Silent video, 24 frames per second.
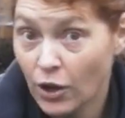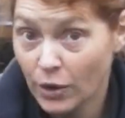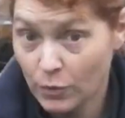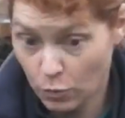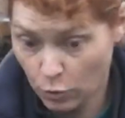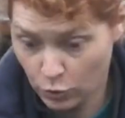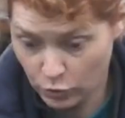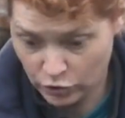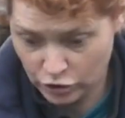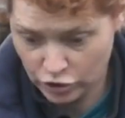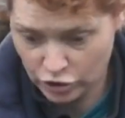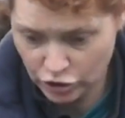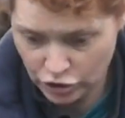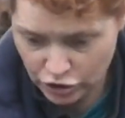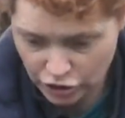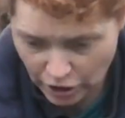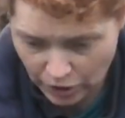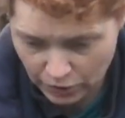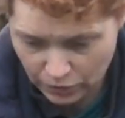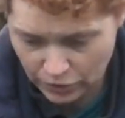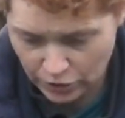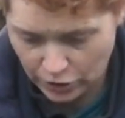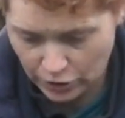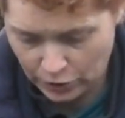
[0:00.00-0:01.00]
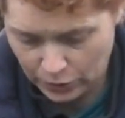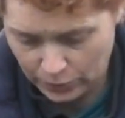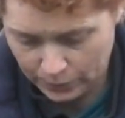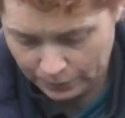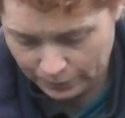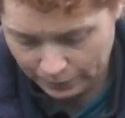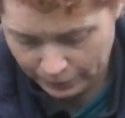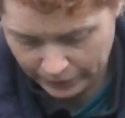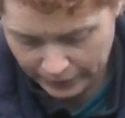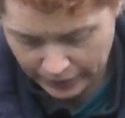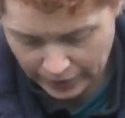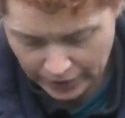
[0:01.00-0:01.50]
I want to show you.
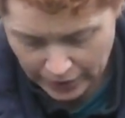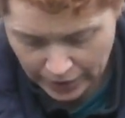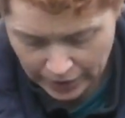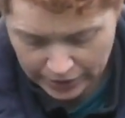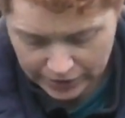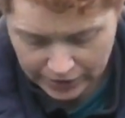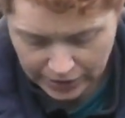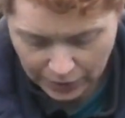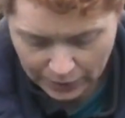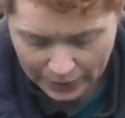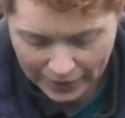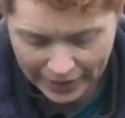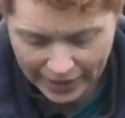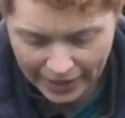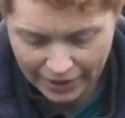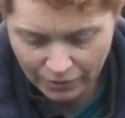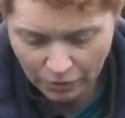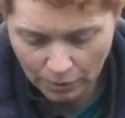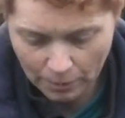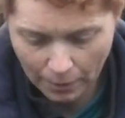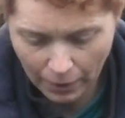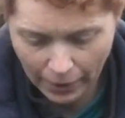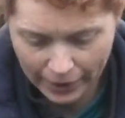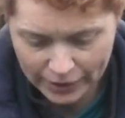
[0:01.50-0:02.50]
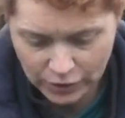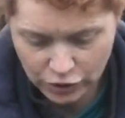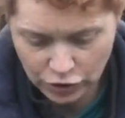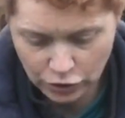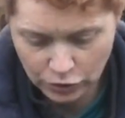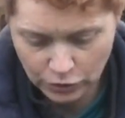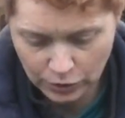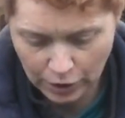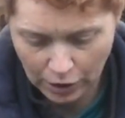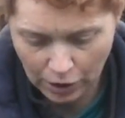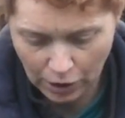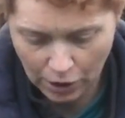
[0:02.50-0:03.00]
So here are my
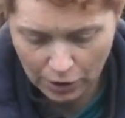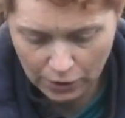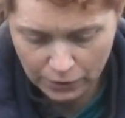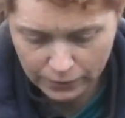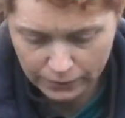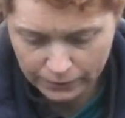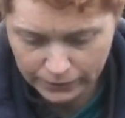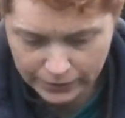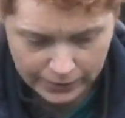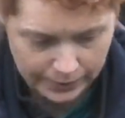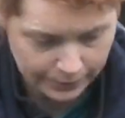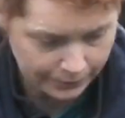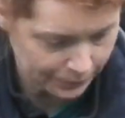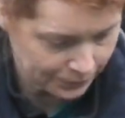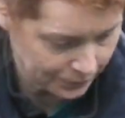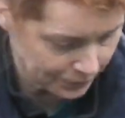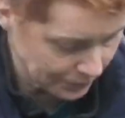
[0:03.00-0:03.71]
2 cloves.